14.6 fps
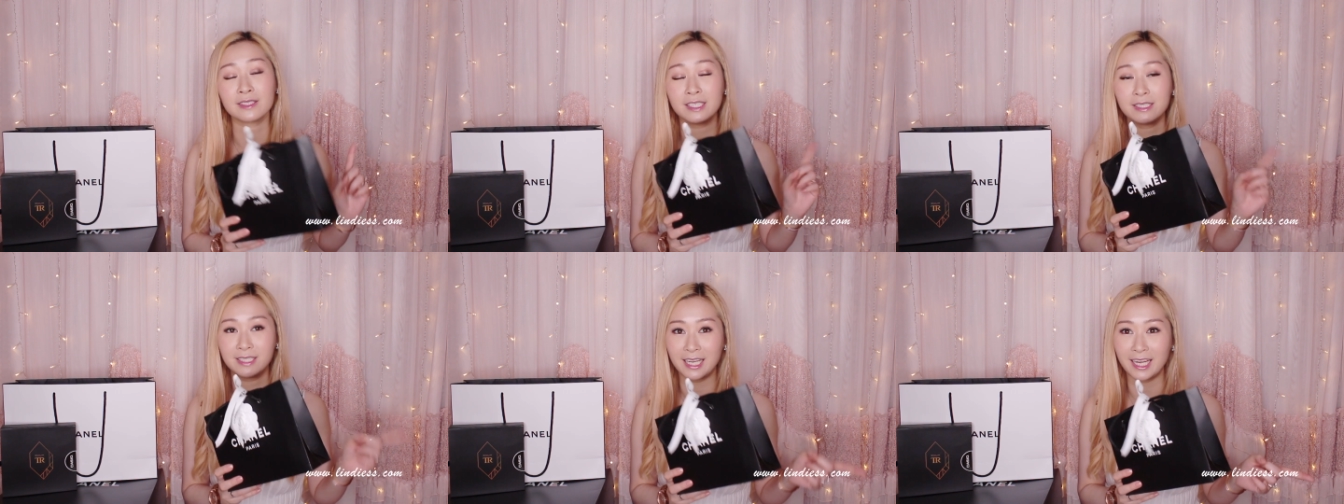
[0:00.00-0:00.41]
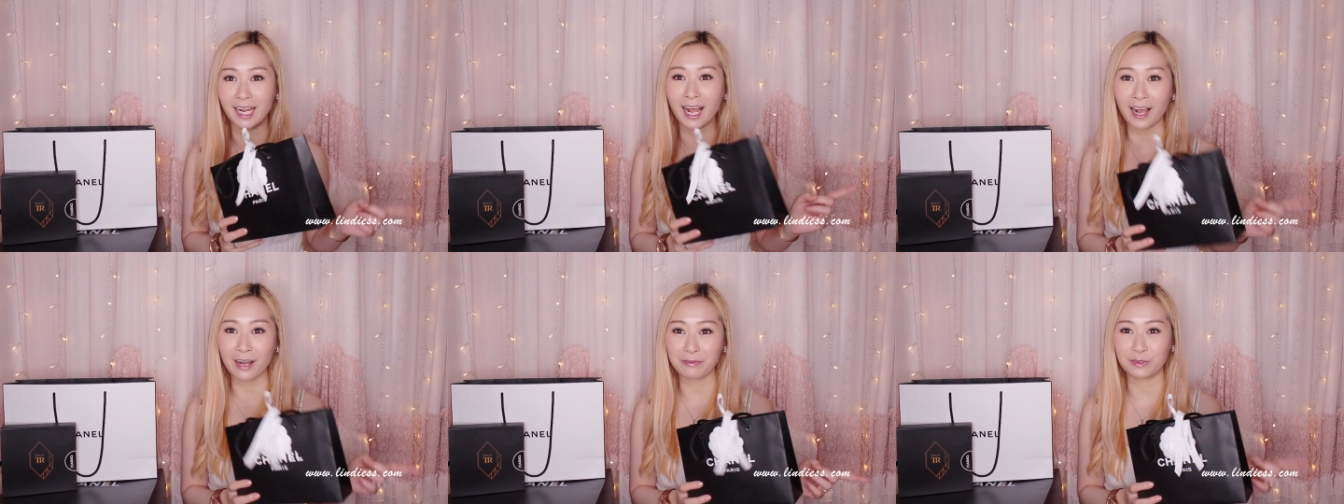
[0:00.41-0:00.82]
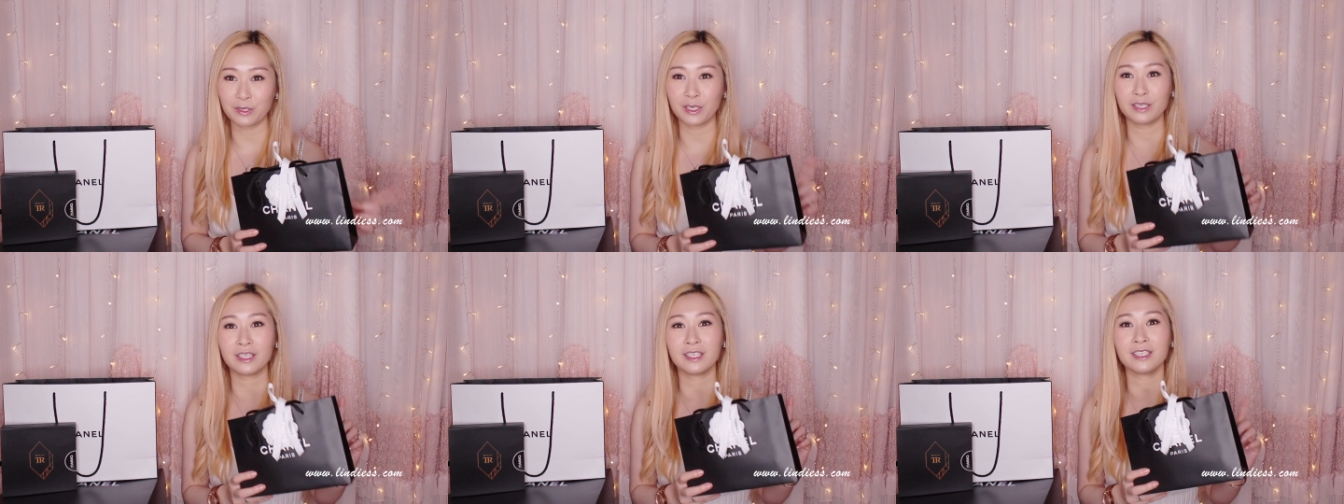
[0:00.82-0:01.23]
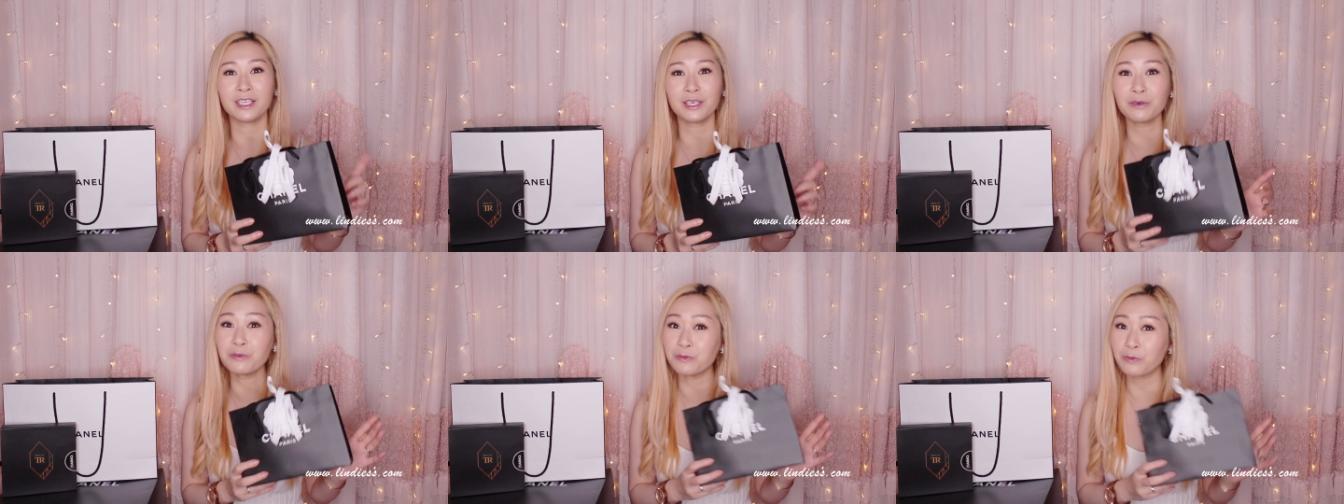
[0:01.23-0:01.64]
the day after the
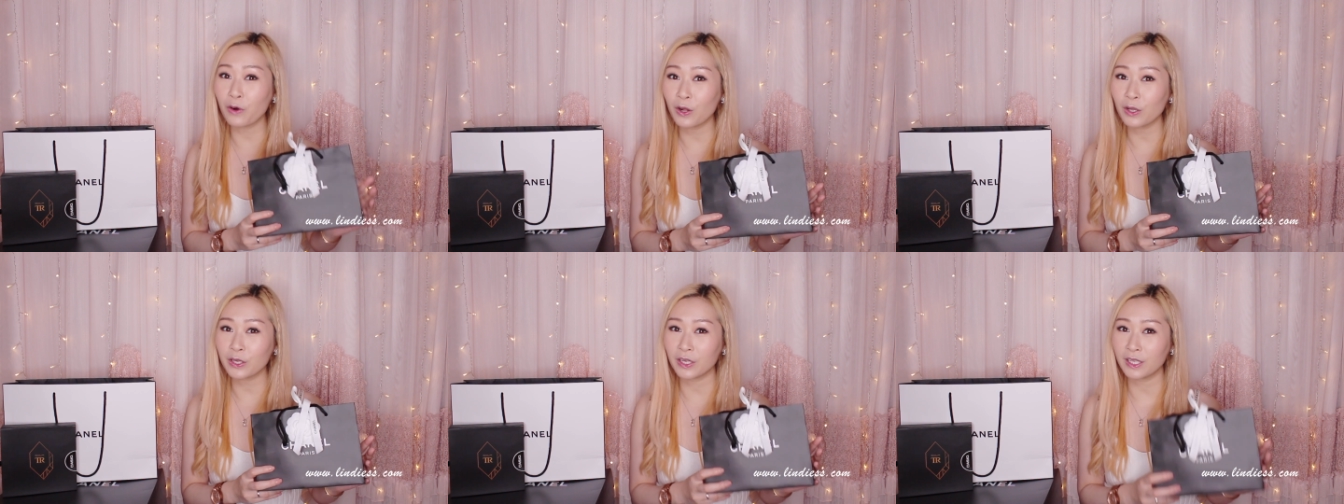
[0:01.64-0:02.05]
new fall